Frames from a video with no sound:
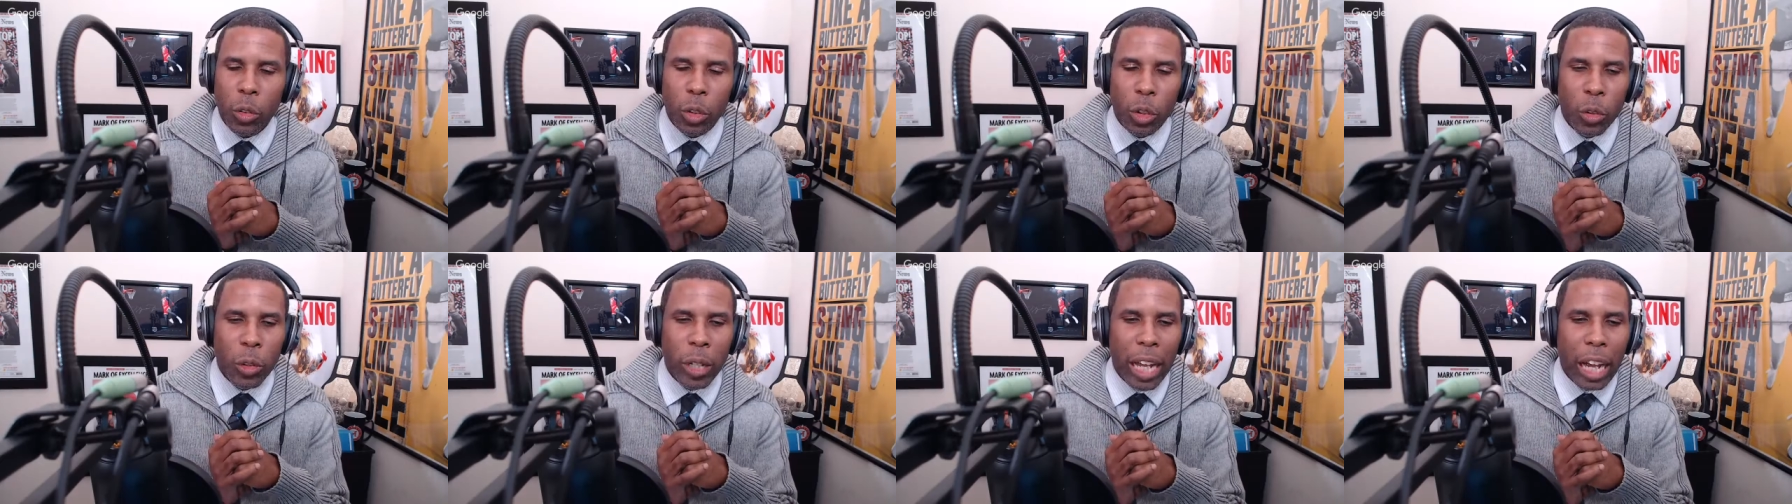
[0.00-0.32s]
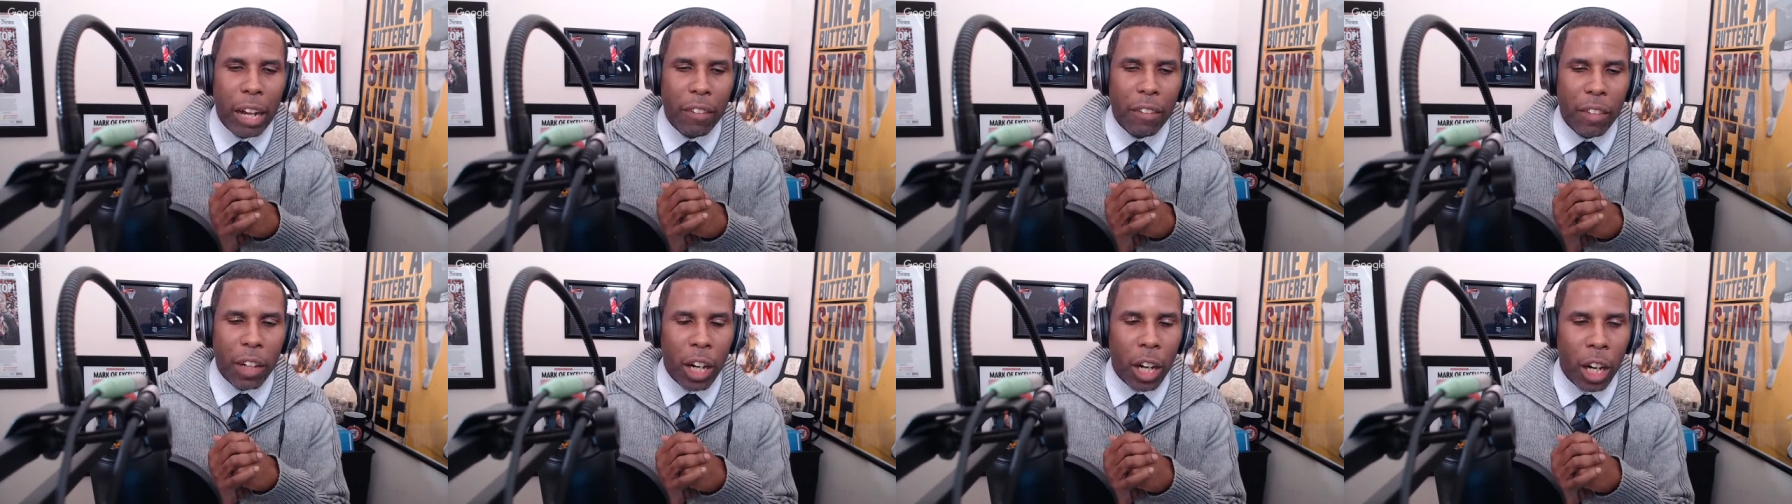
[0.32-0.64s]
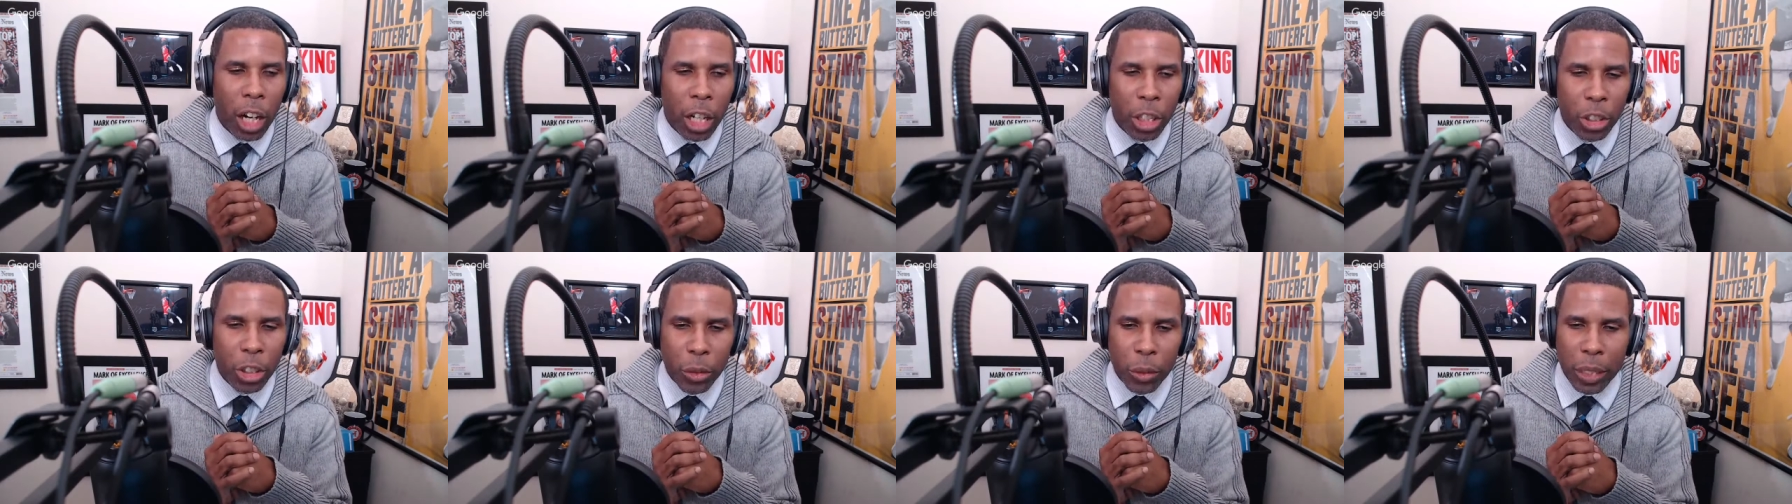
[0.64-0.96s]
You have
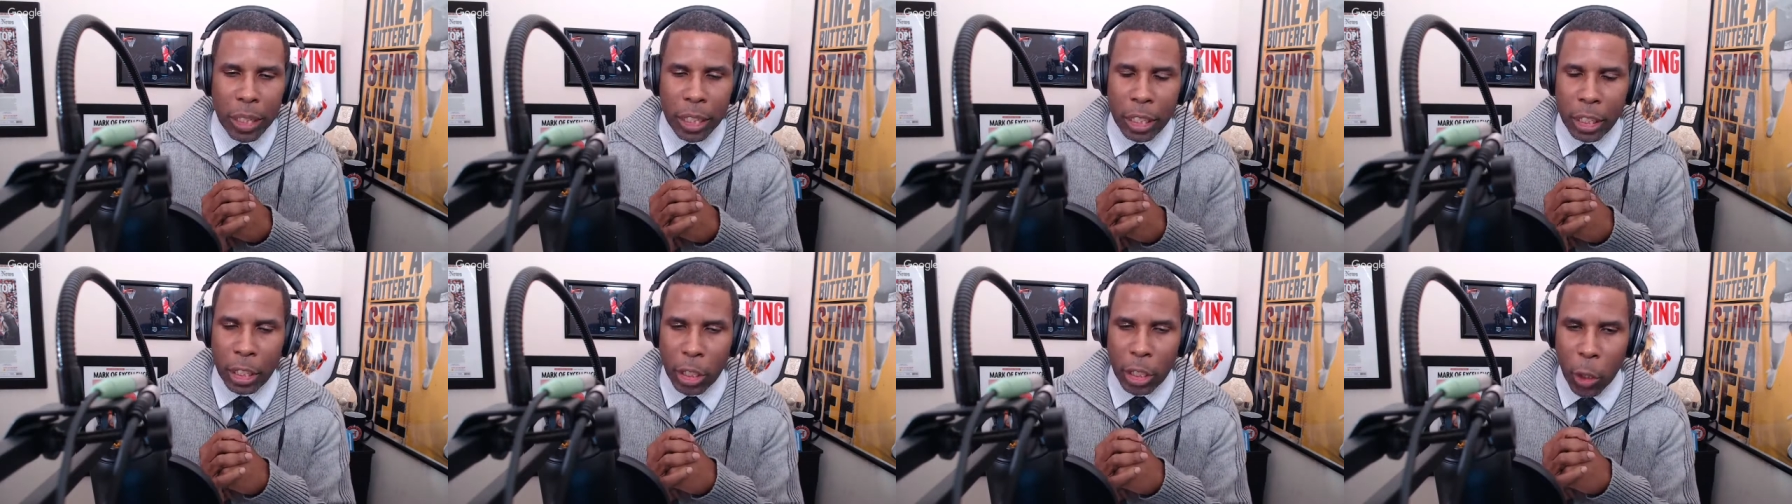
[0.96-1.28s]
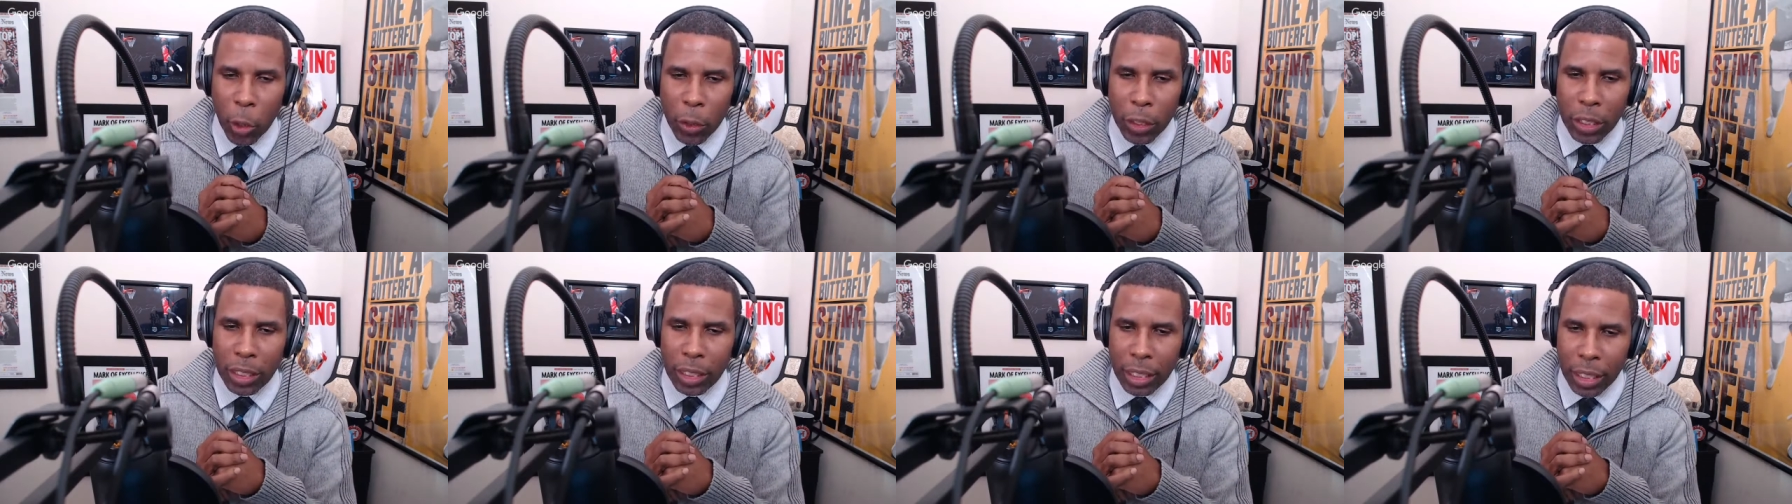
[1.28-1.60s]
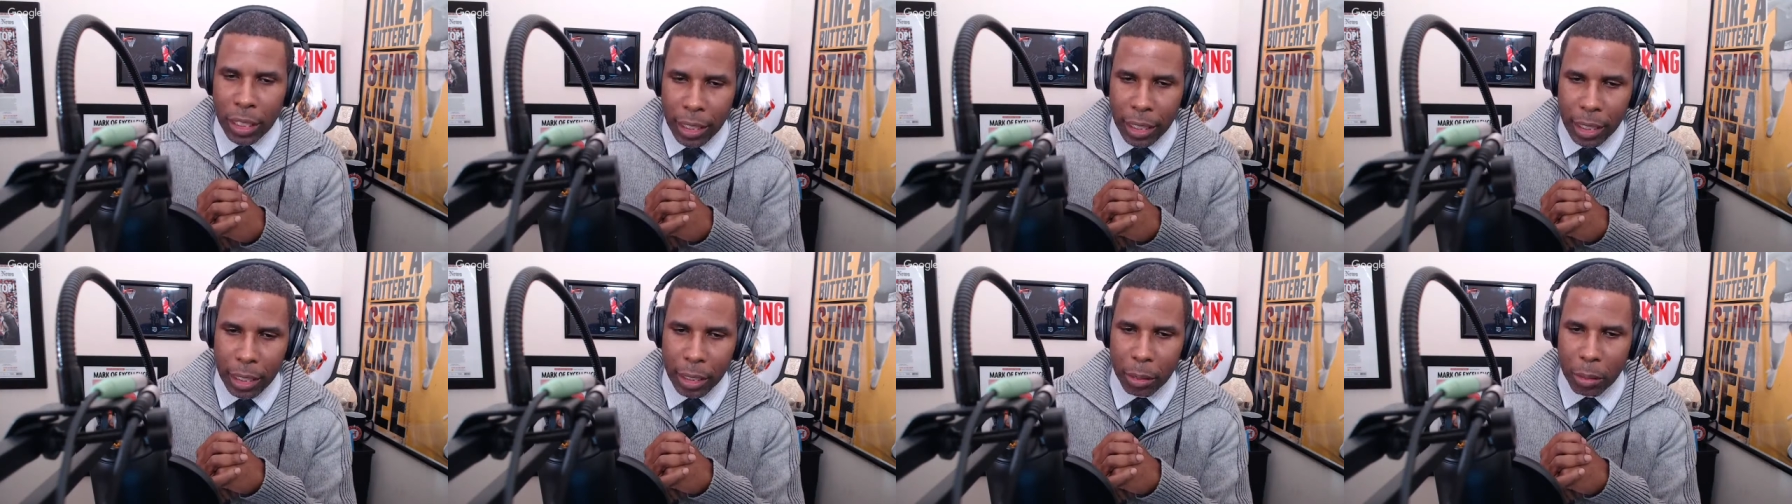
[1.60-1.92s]
130
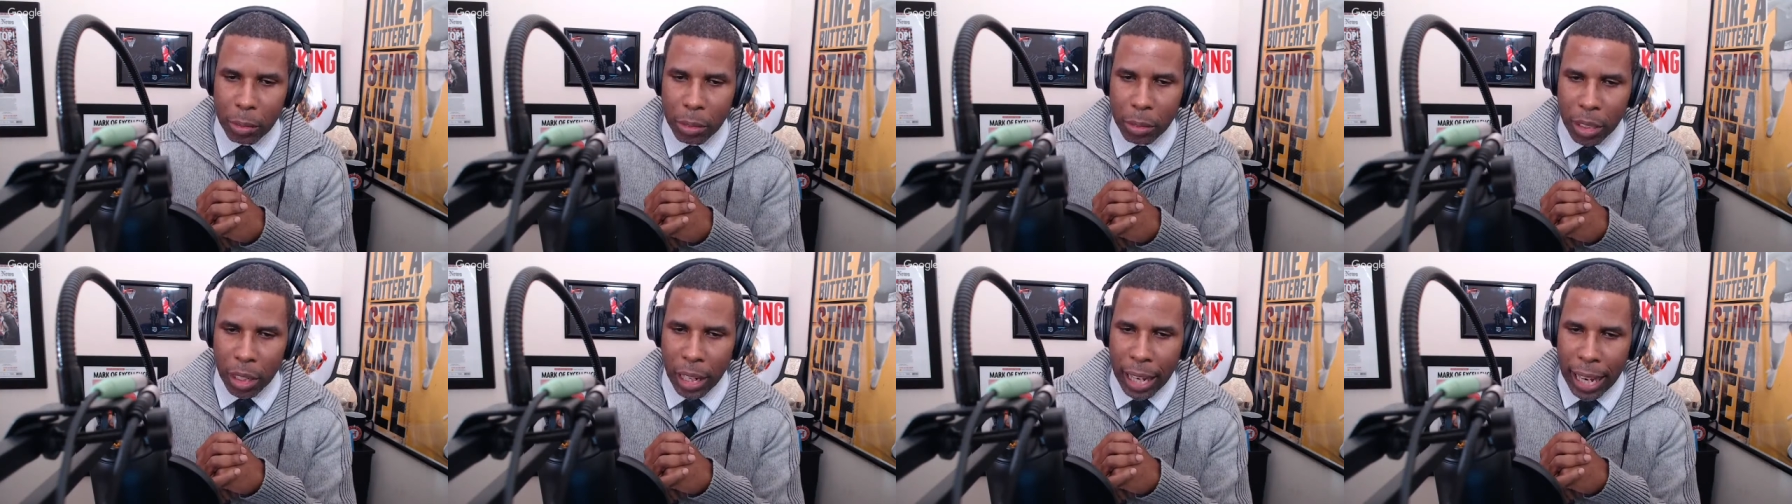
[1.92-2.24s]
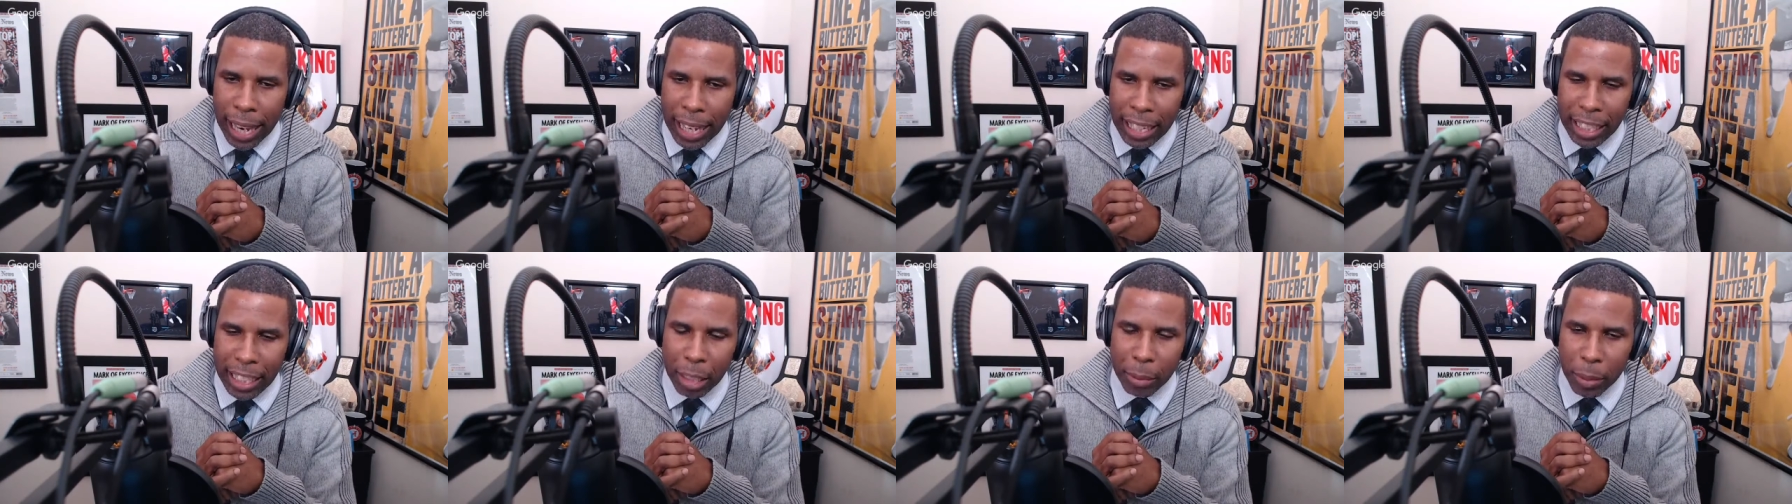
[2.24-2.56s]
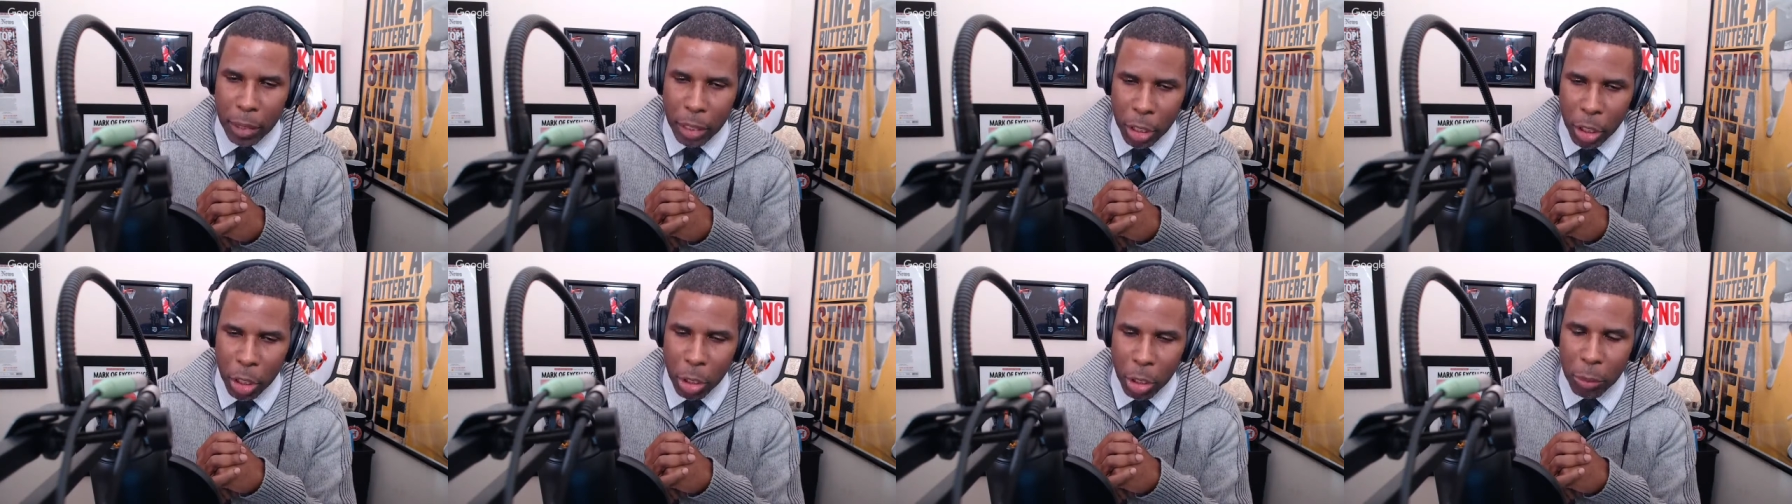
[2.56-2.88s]
teams. There has to
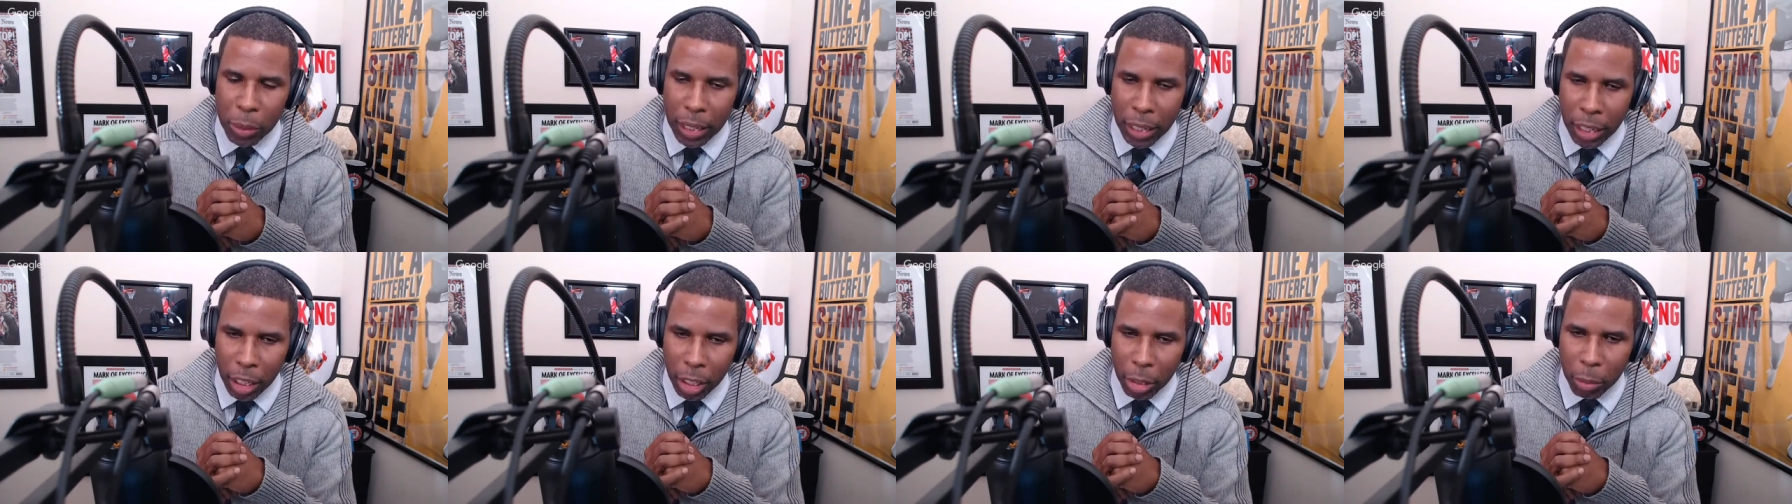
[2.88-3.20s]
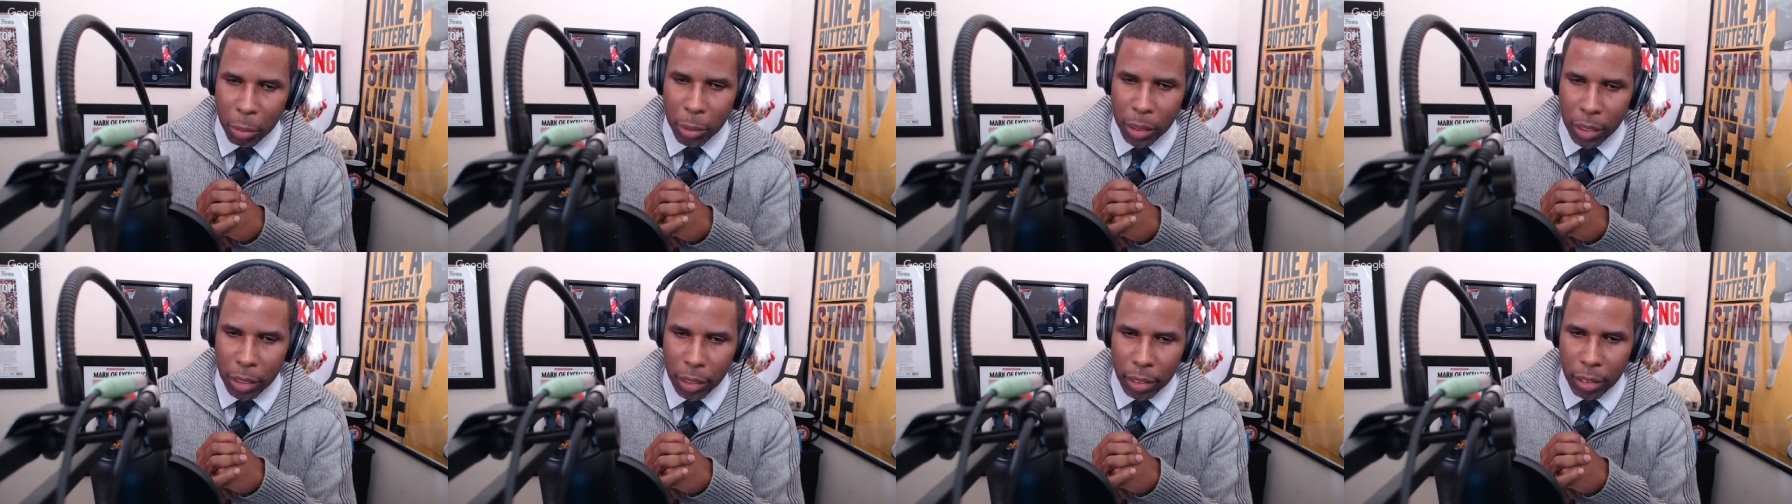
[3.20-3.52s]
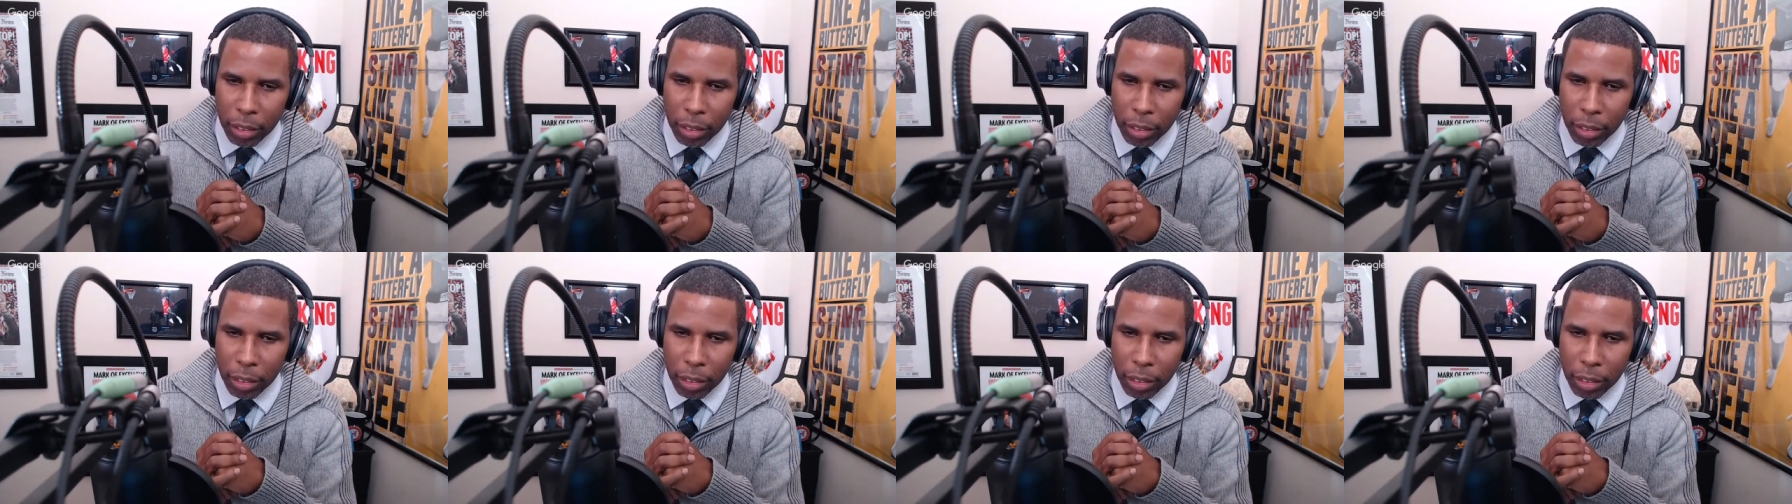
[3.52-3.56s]
be a human element.